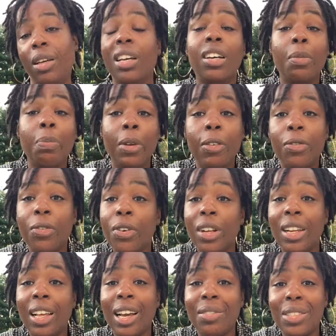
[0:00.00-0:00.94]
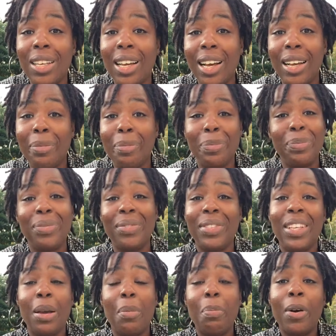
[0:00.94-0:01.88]
could be for a lifetime,
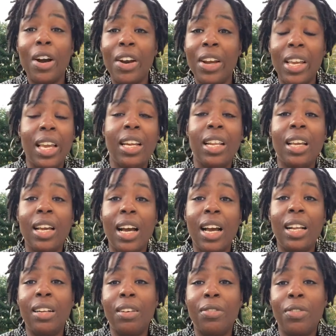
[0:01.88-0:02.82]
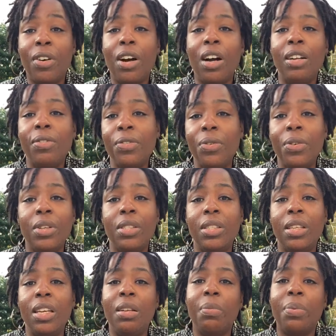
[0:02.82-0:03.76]
barring any kind of
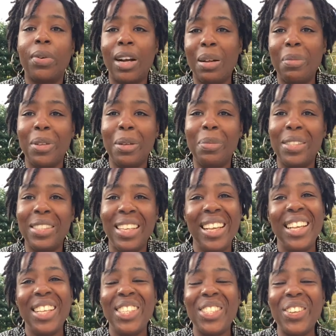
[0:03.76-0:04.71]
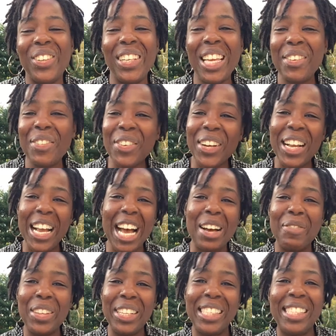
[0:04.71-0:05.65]
unforeseen problems. So leave your
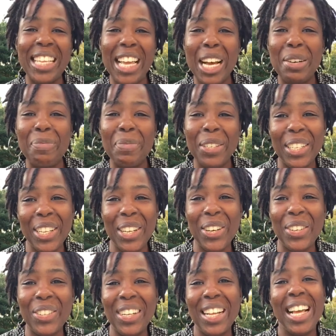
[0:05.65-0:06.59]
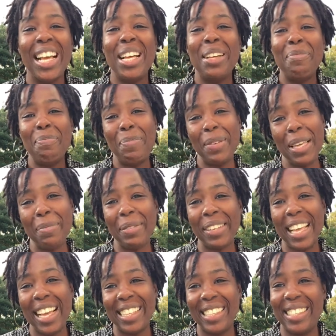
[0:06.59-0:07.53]
comments down below. Be
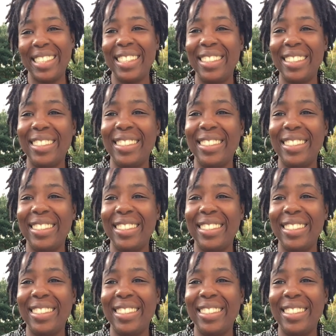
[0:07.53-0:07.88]
blessed.